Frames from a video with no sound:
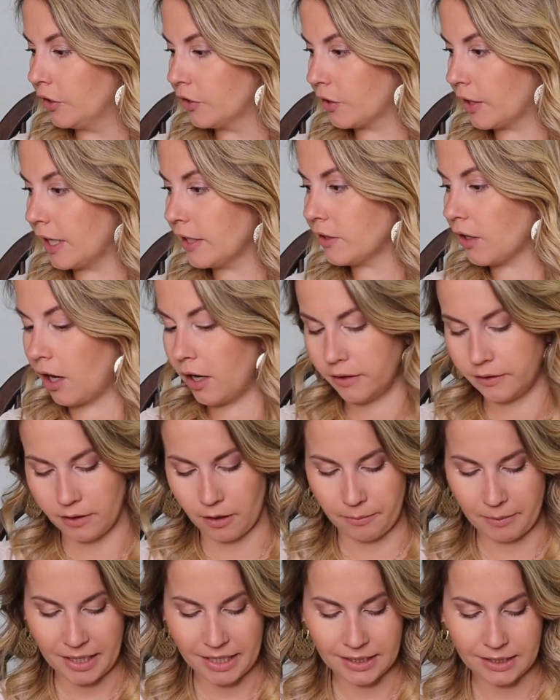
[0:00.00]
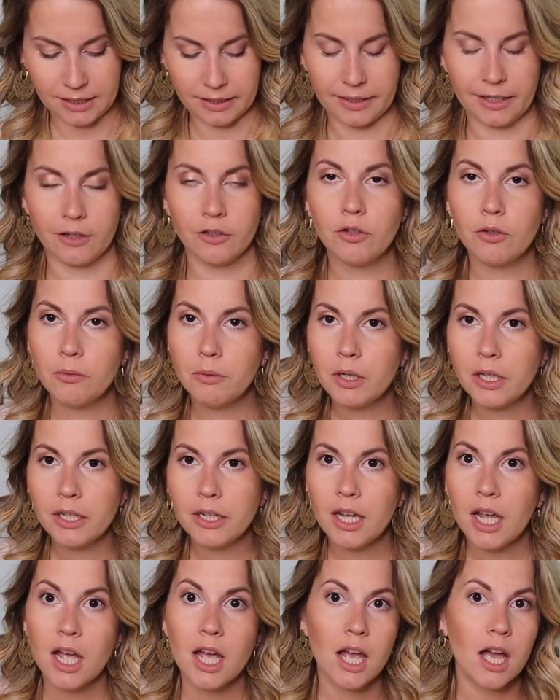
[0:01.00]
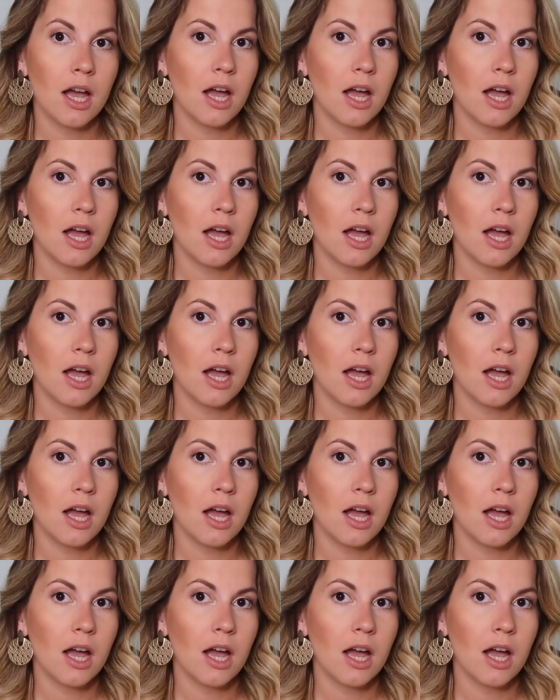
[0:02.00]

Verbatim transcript: So that's awesome. And sandalwood,